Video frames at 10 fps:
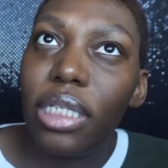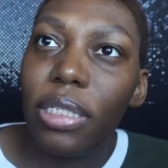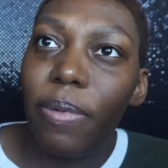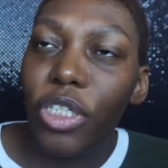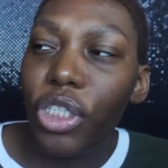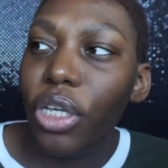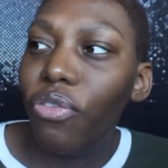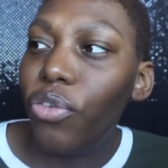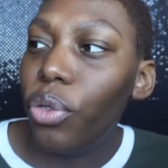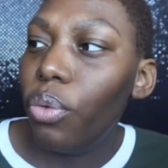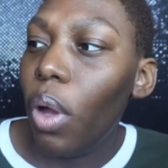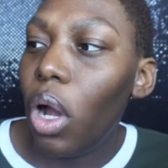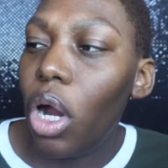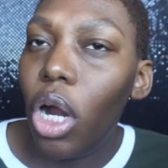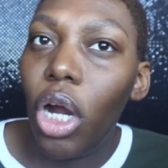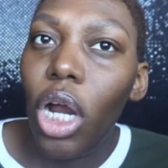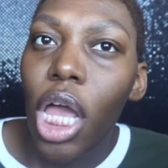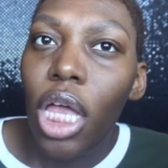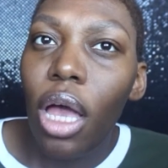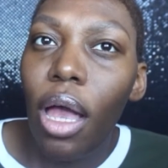especially if you are
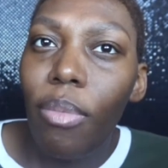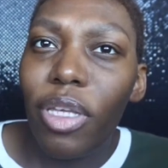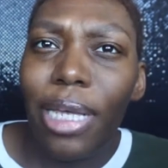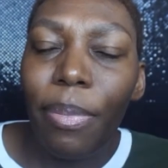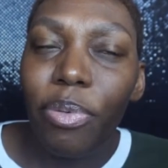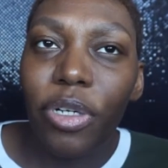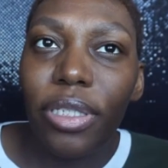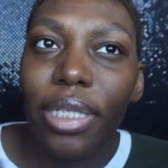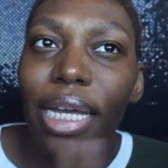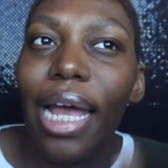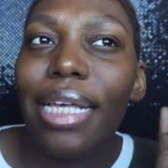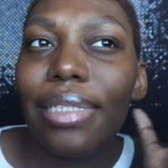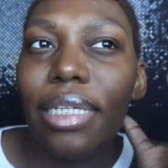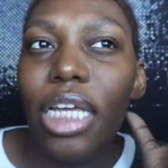the type of person that has an